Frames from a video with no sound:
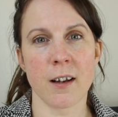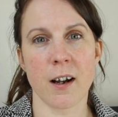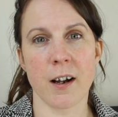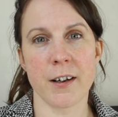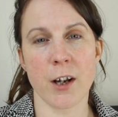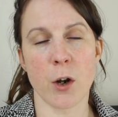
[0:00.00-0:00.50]

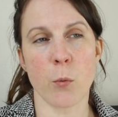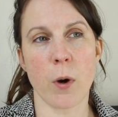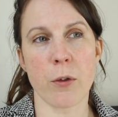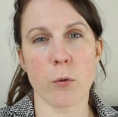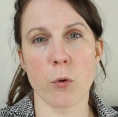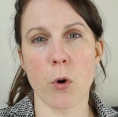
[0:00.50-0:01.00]
I know
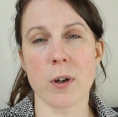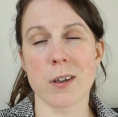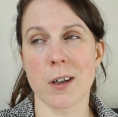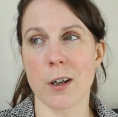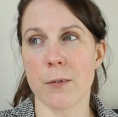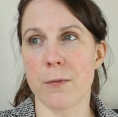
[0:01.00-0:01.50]
whether or not
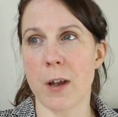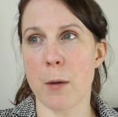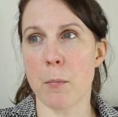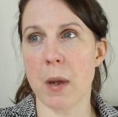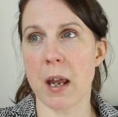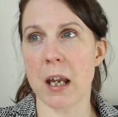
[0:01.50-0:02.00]
it's going to
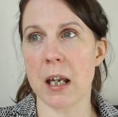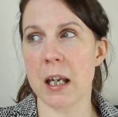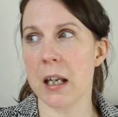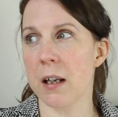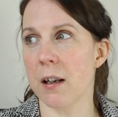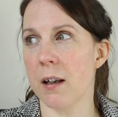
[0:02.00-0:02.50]
fit
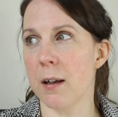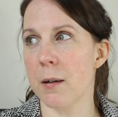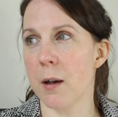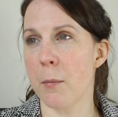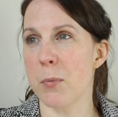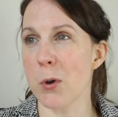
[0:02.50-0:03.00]
me.
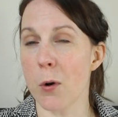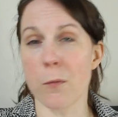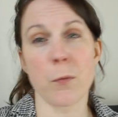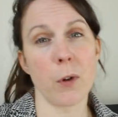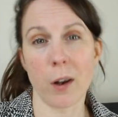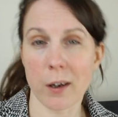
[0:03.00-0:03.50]
I'm
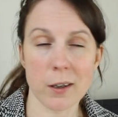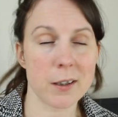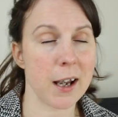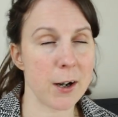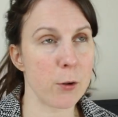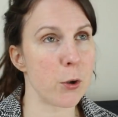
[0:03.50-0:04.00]
sort of like a
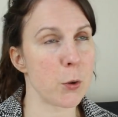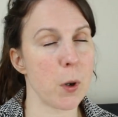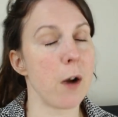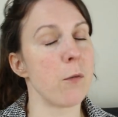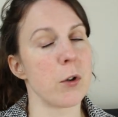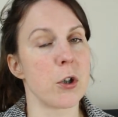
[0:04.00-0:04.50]
10 or a
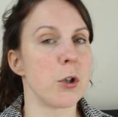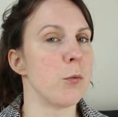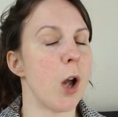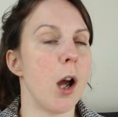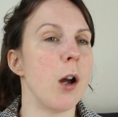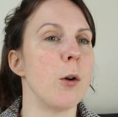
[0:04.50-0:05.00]
12, which you
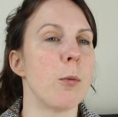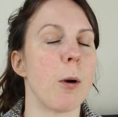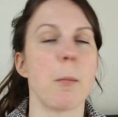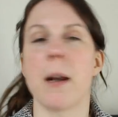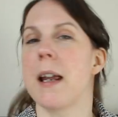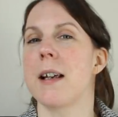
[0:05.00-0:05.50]
know
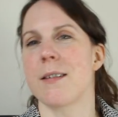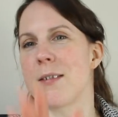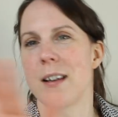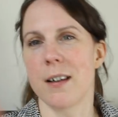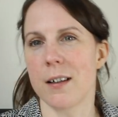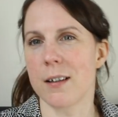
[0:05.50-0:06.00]
probably because I've
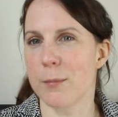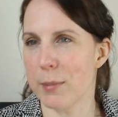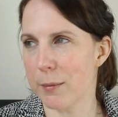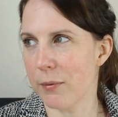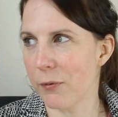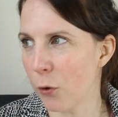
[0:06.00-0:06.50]
said it
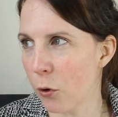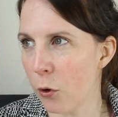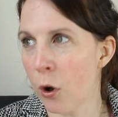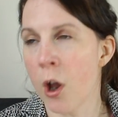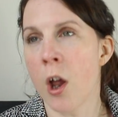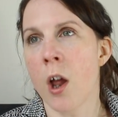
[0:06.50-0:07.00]

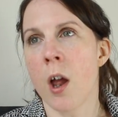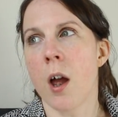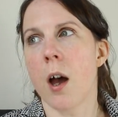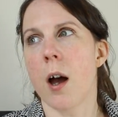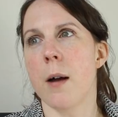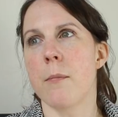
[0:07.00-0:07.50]
before.
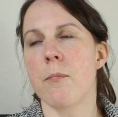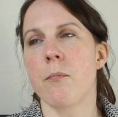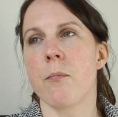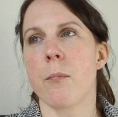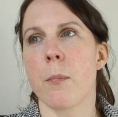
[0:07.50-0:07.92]
So